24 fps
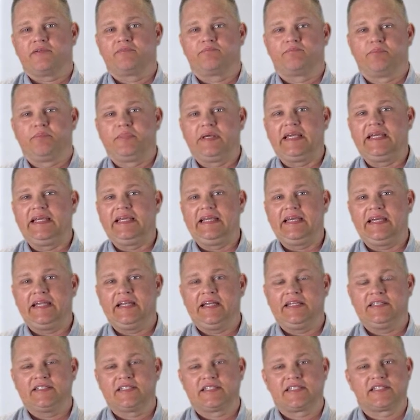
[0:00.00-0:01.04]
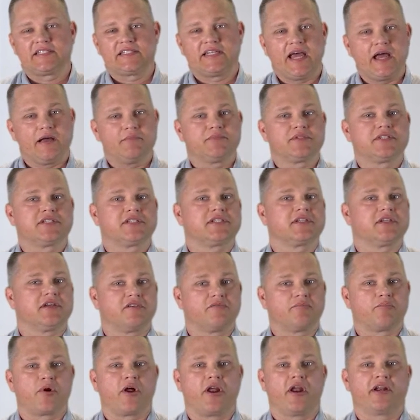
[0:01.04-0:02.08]
beginning steps
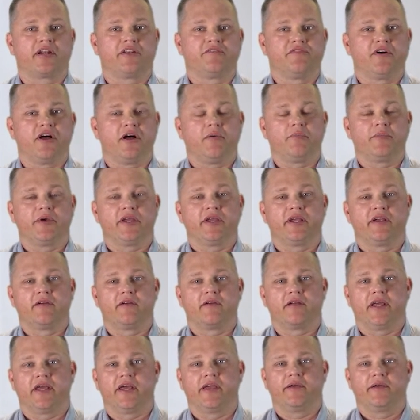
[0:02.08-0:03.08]
of product development here at